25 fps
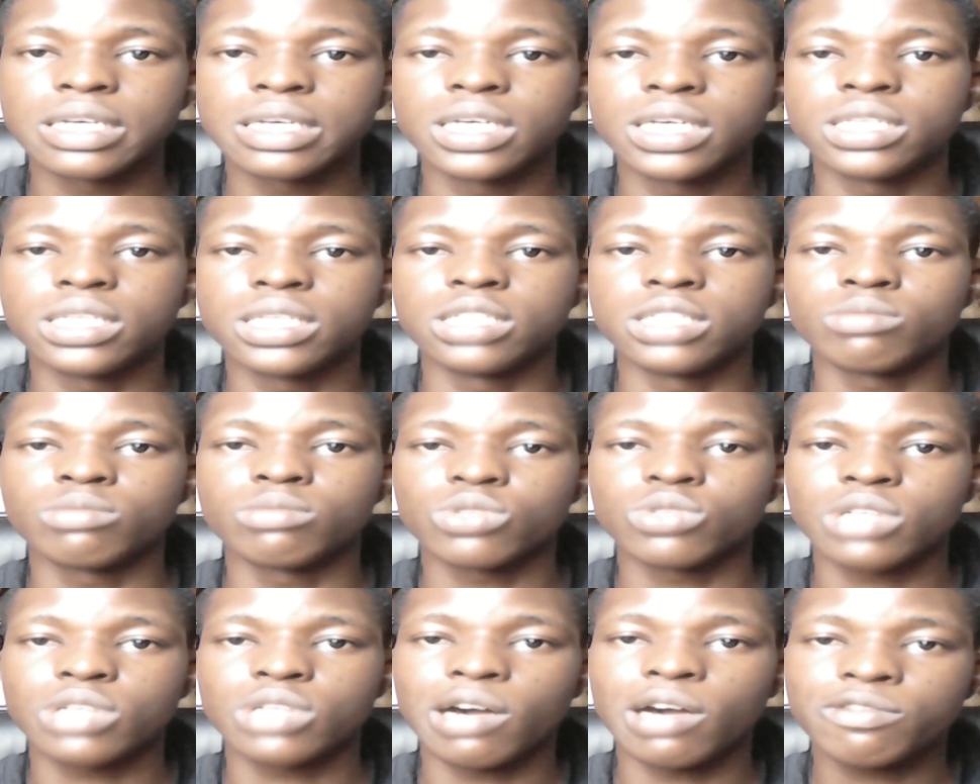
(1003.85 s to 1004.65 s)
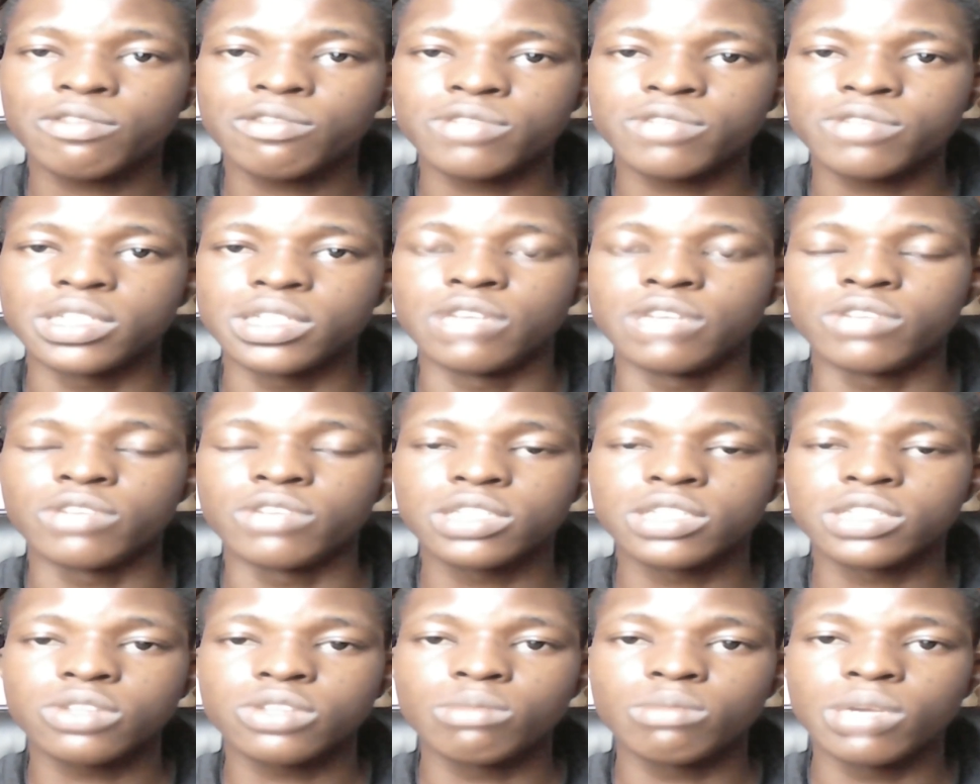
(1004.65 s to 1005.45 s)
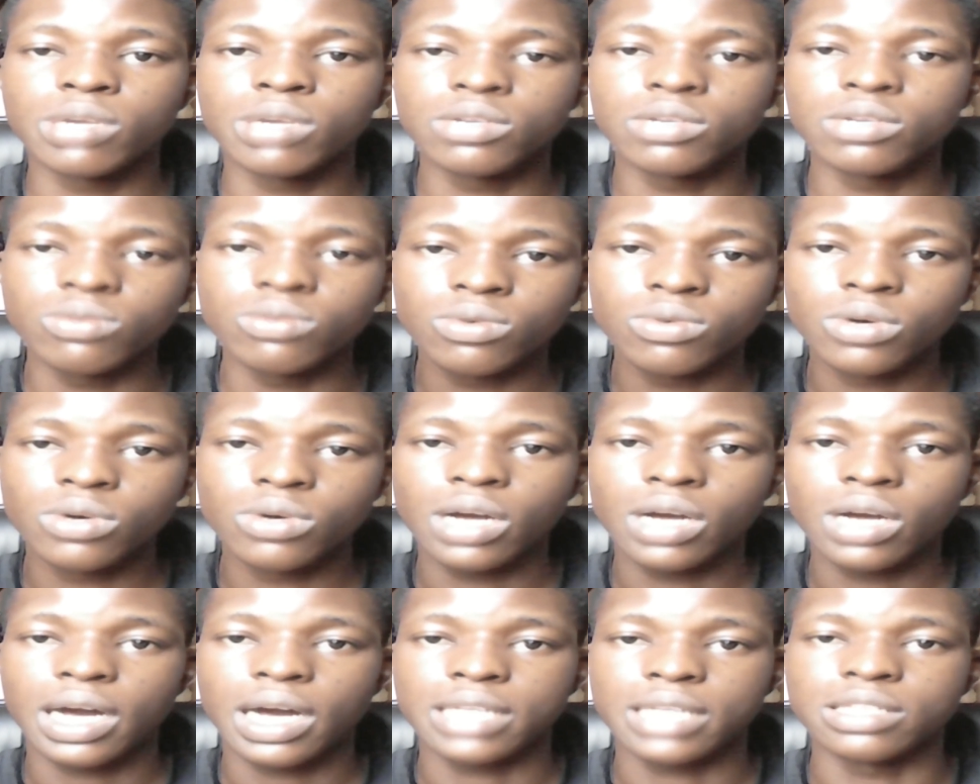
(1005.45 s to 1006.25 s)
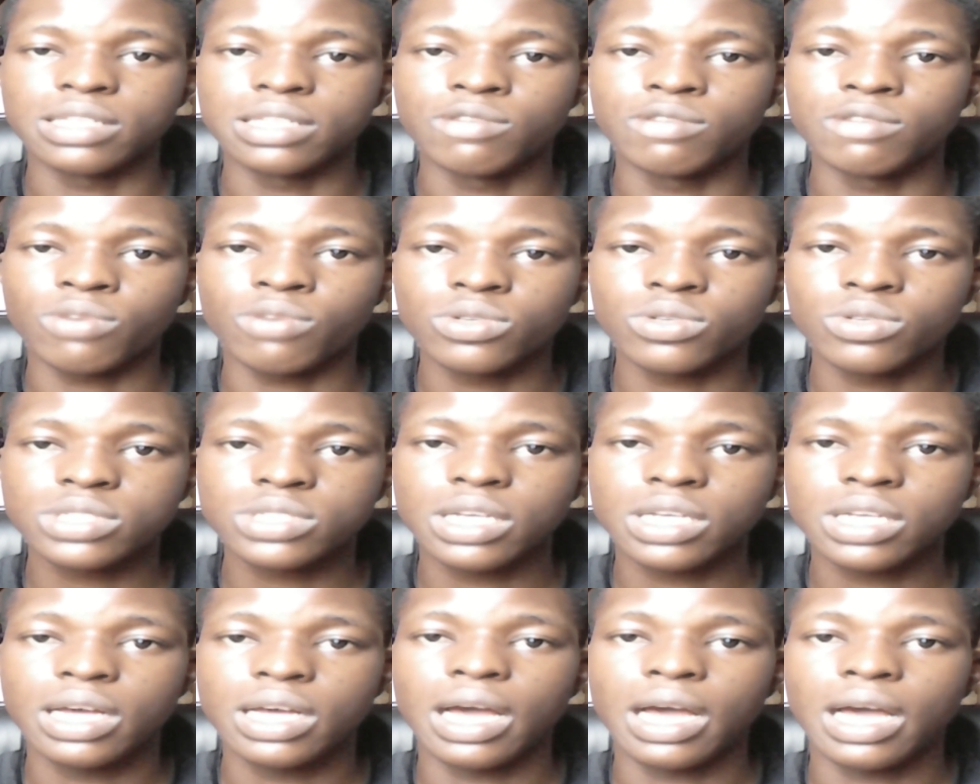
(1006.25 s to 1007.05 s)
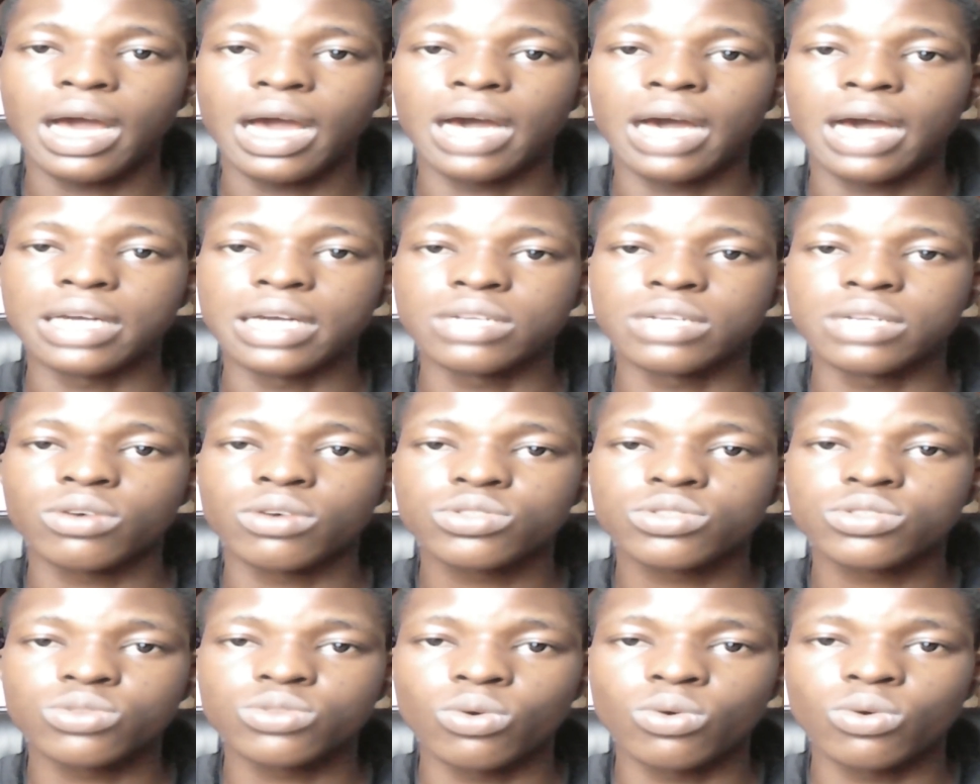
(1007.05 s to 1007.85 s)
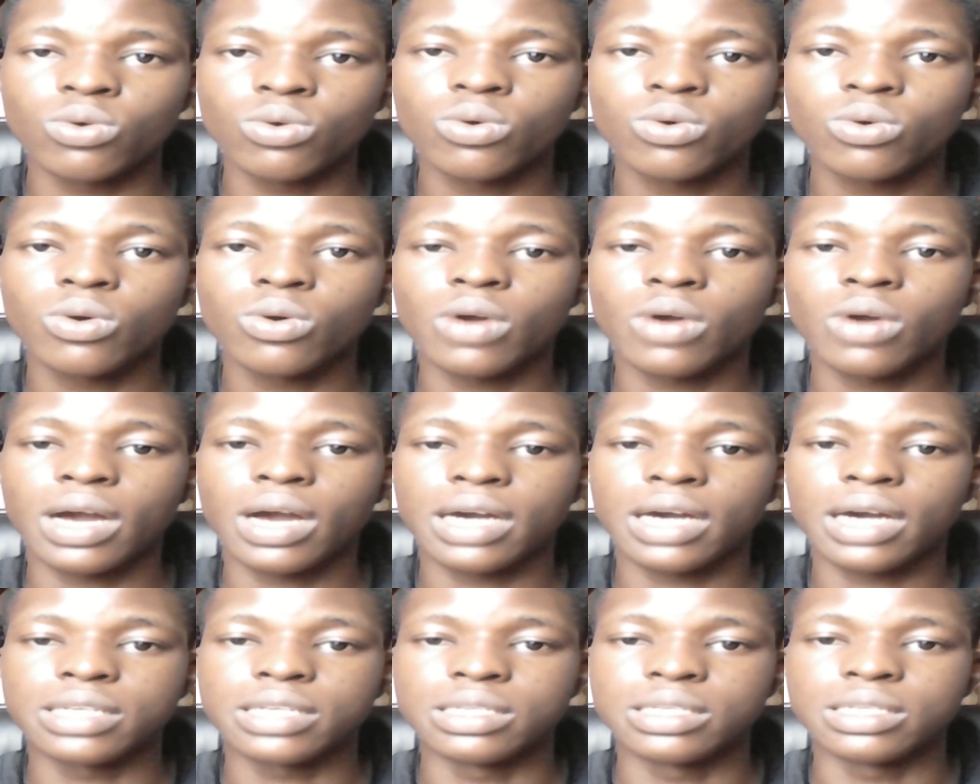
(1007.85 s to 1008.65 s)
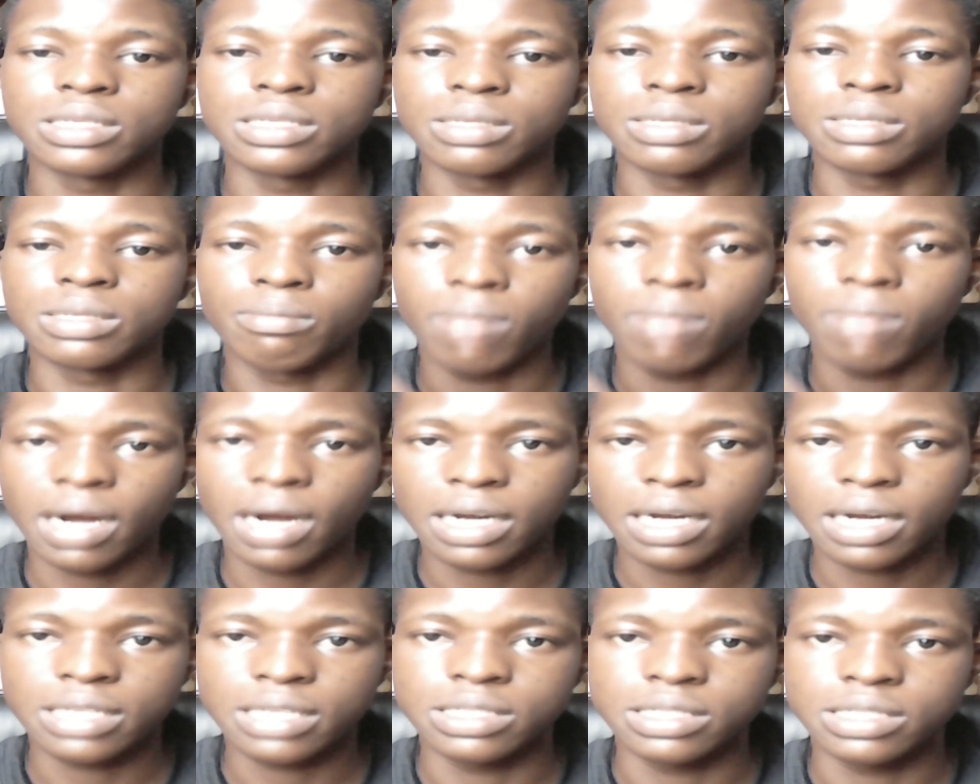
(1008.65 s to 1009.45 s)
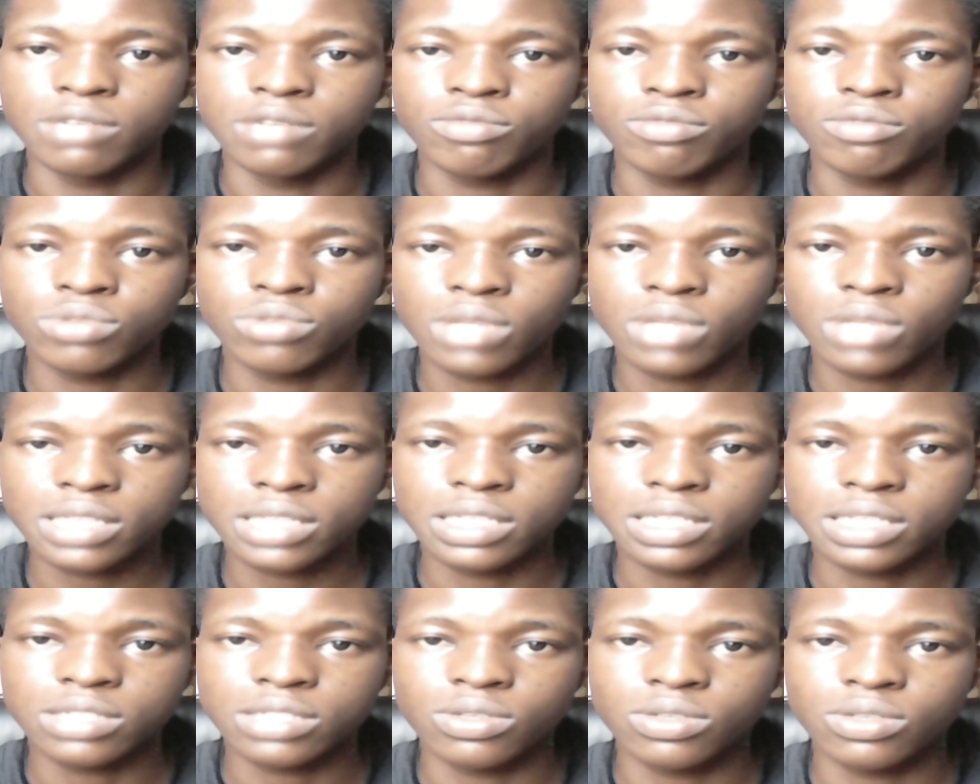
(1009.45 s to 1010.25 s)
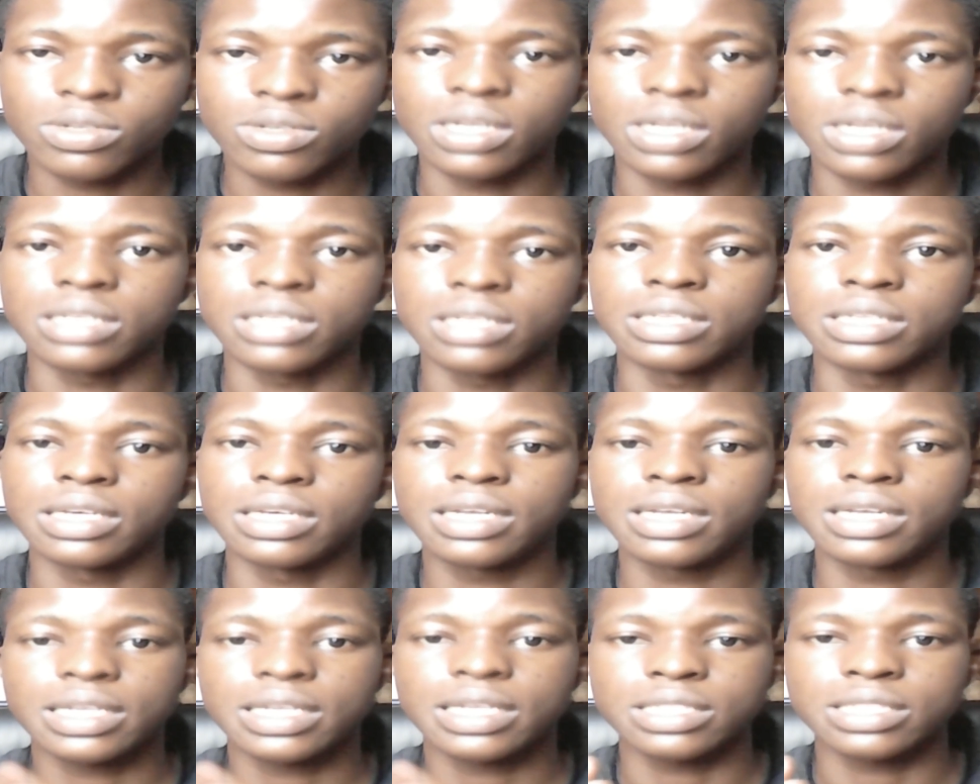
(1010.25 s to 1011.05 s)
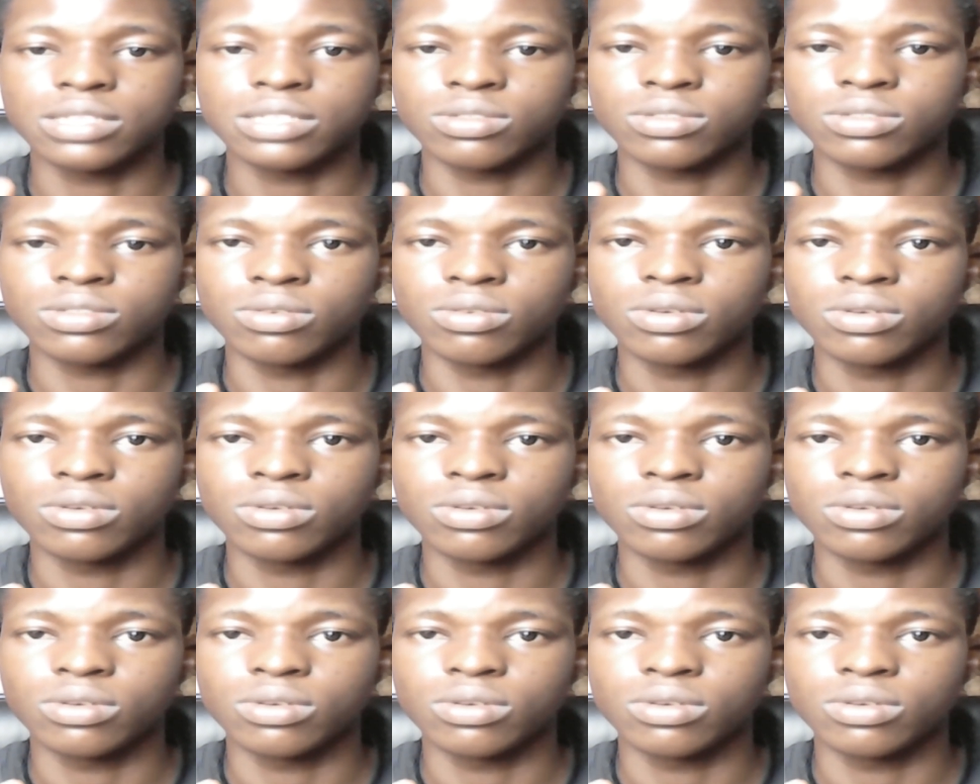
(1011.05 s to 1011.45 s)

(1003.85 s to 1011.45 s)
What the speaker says: It must have a navigation menu at the front and also at the back, the footer section and the header section.